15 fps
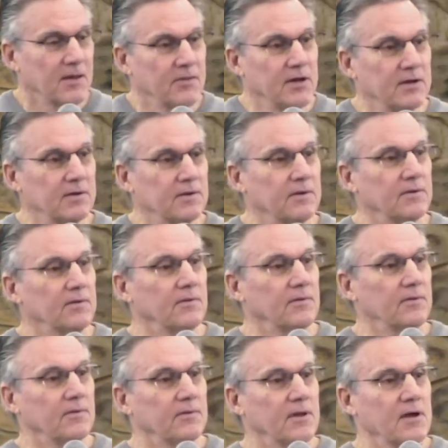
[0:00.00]
And
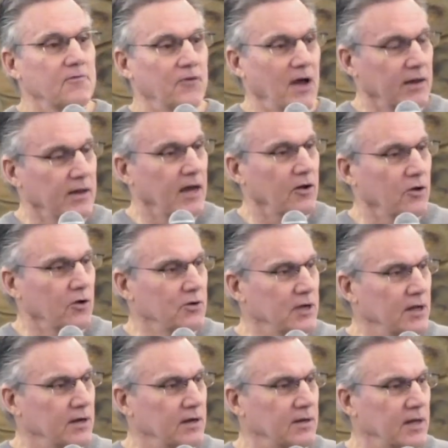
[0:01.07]
then they found out who
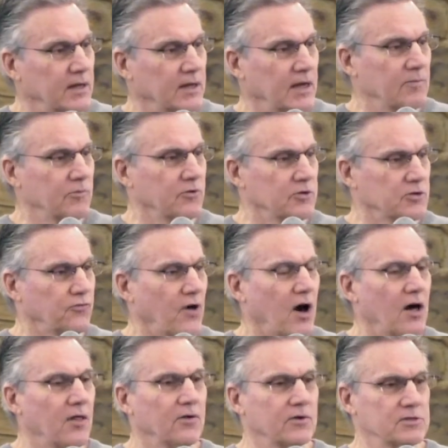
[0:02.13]
did it. They came to his
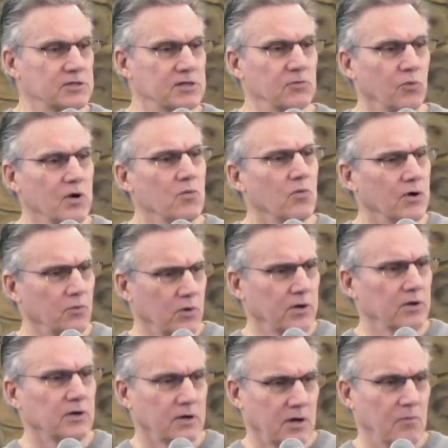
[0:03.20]
father and said, "We want
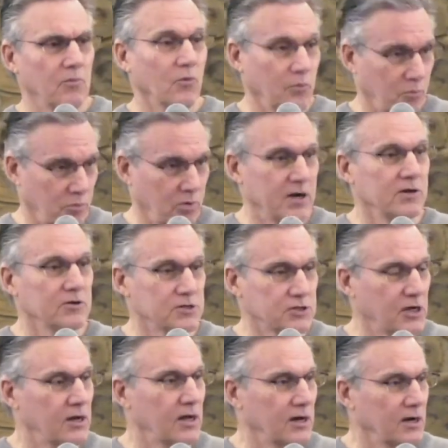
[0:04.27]
we come bring your
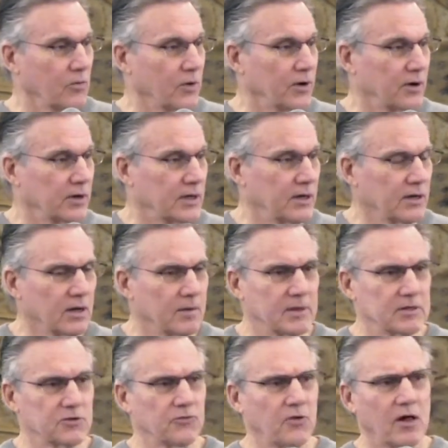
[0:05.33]
son out here. We're going to kill
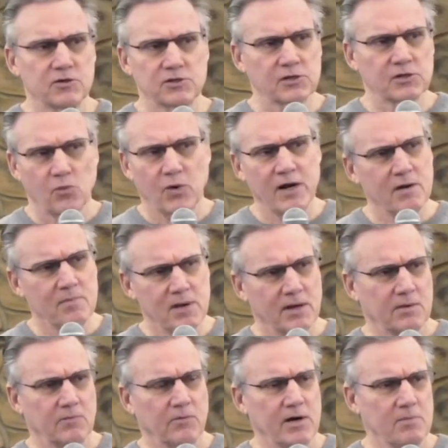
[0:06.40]
him." And his father said, "Wait a
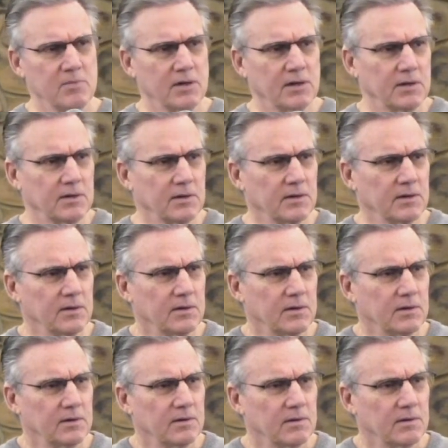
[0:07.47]
minute. Wait a minute.
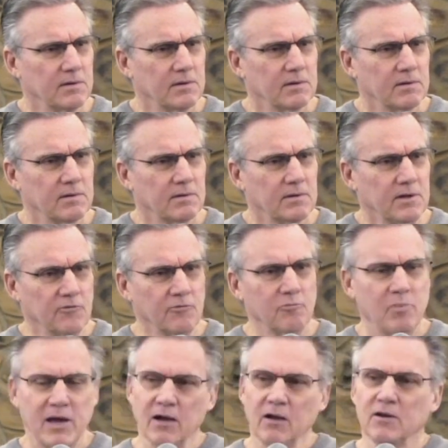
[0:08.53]

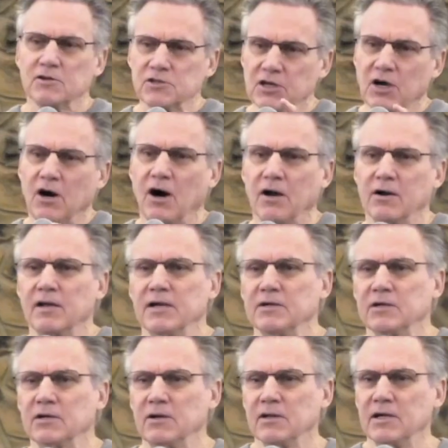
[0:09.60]
If Baal is God,
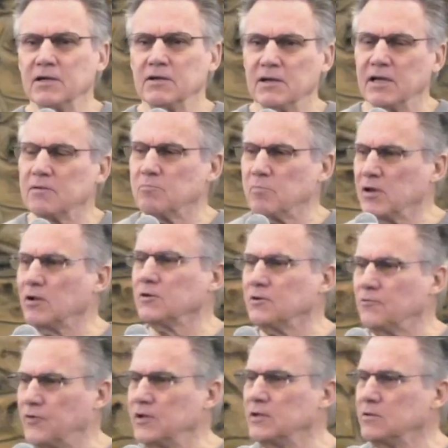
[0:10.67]
let God, let let Baal
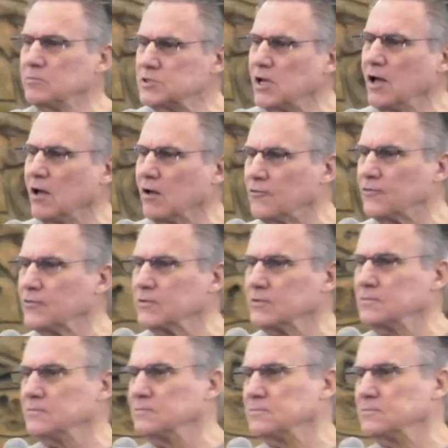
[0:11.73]
defend himself."